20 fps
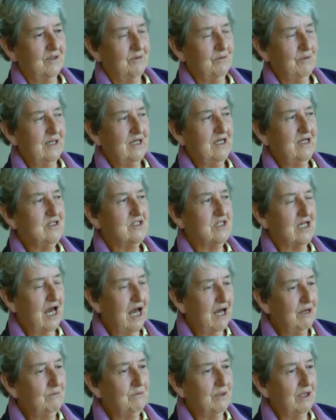Weddings
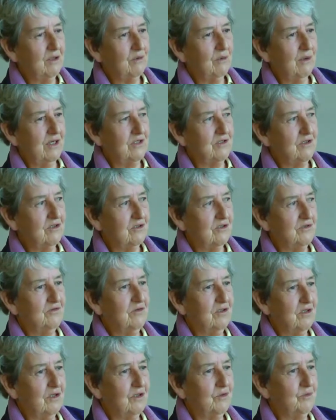can be quite a lot of
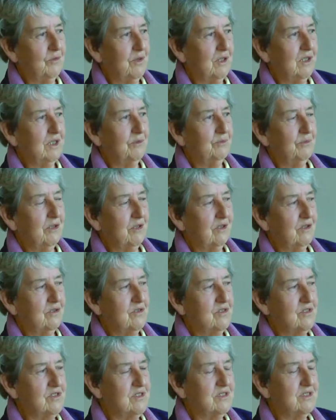hard work
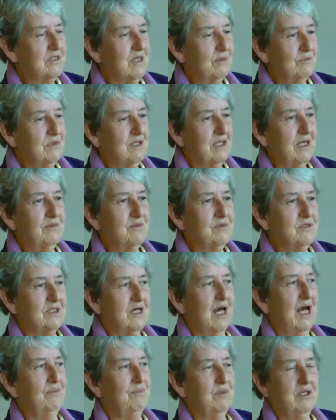because sometimes
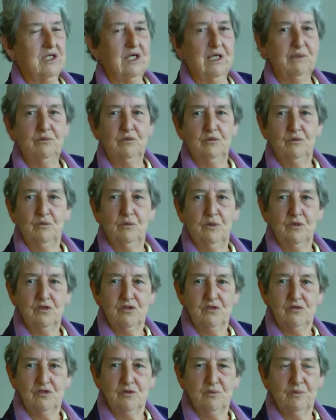the happy couple
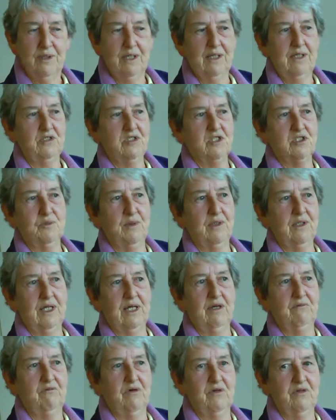want you to play just about
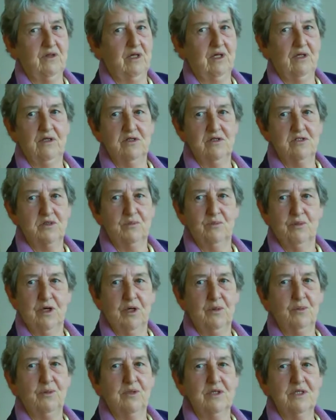everything that's
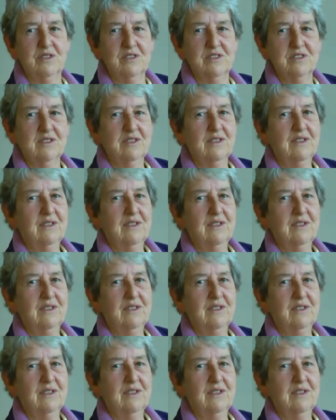appropriate.